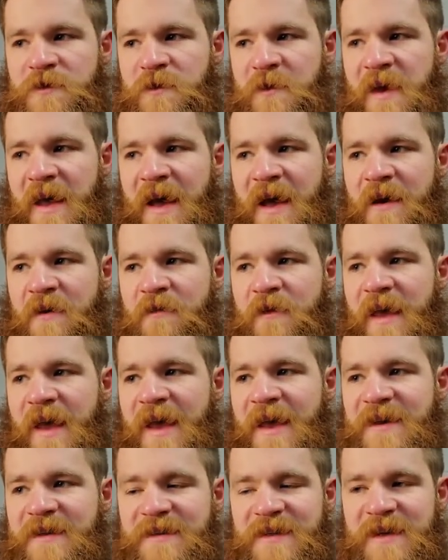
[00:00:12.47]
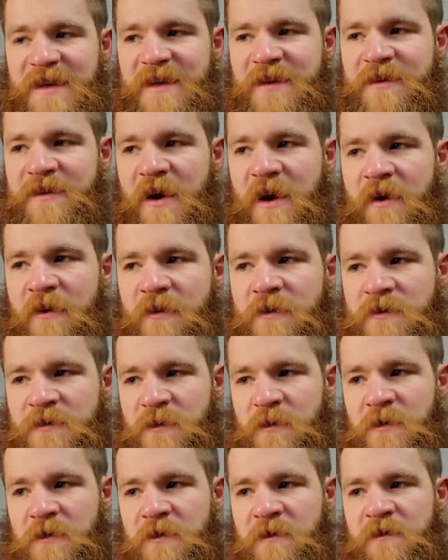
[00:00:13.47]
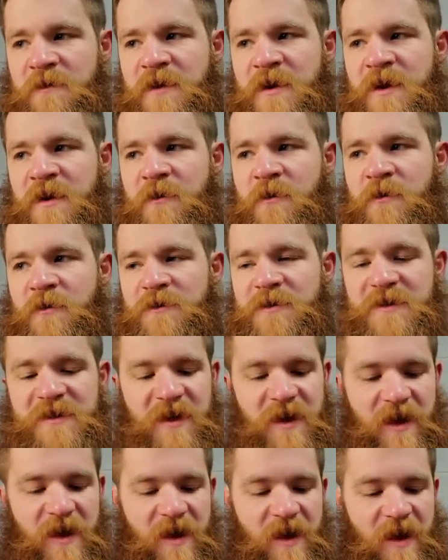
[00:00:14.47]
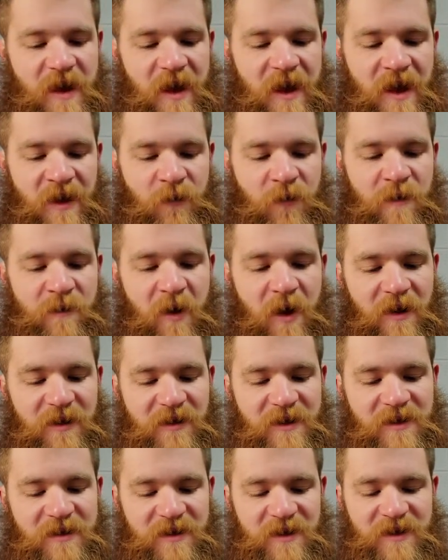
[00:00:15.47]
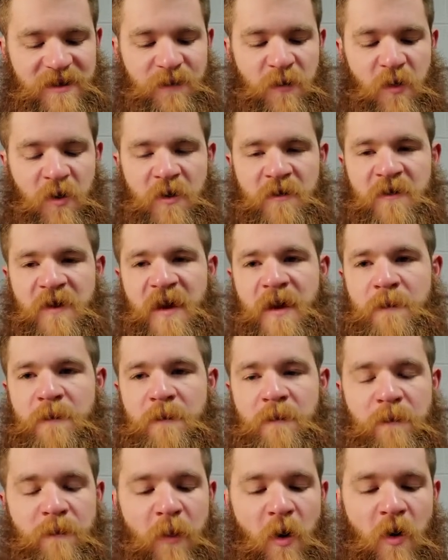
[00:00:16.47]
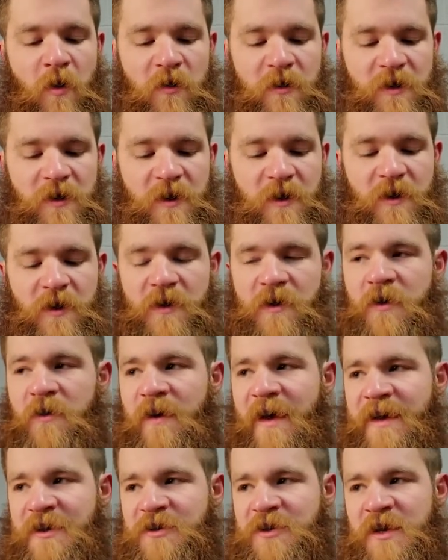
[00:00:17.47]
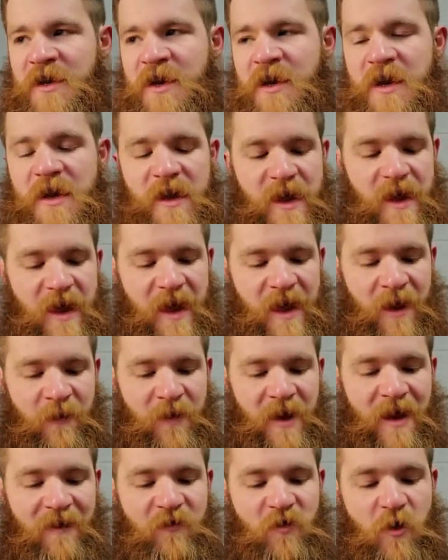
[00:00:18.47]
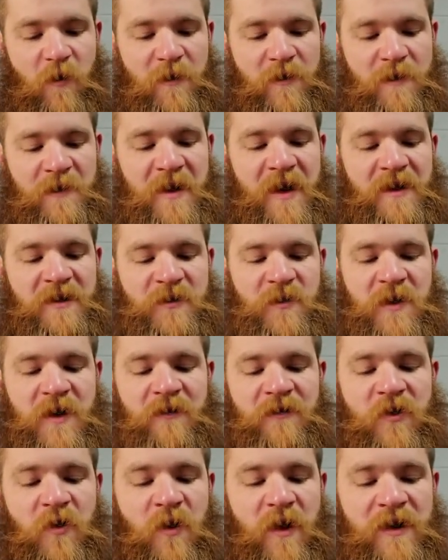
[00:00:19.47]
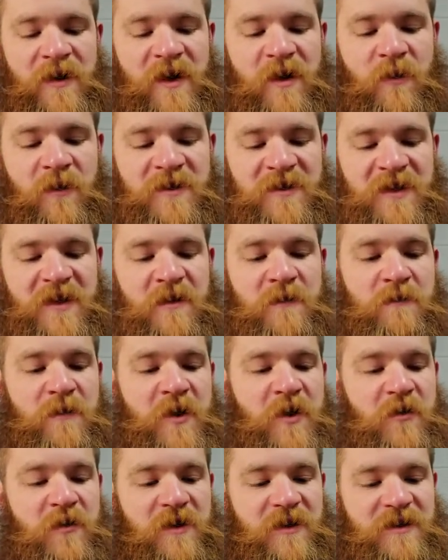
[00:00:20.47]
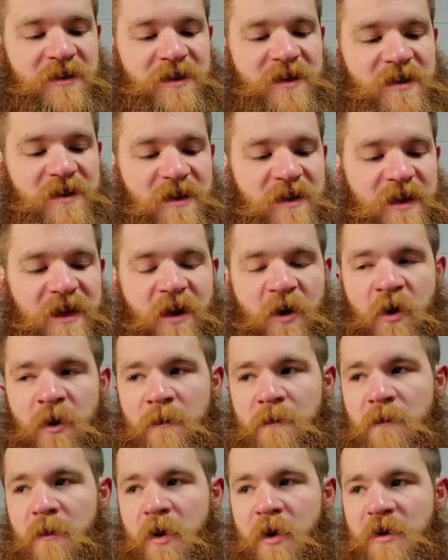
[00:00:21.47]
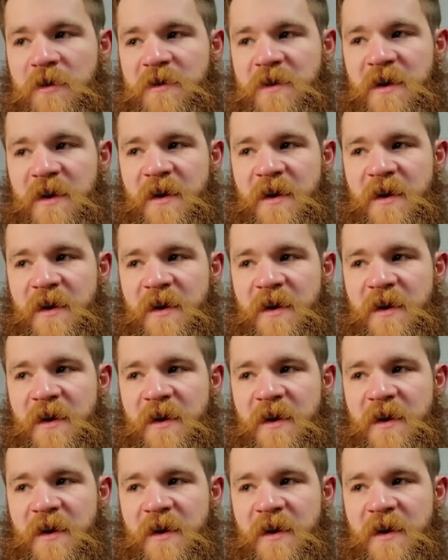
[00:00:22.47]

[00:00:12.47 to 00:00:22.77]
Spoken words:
We have $18 worth of nickels, and we bought these as part of a bulk collection, and we haven't opened them yet, so we have no idea what's in them, but you can see that they are marked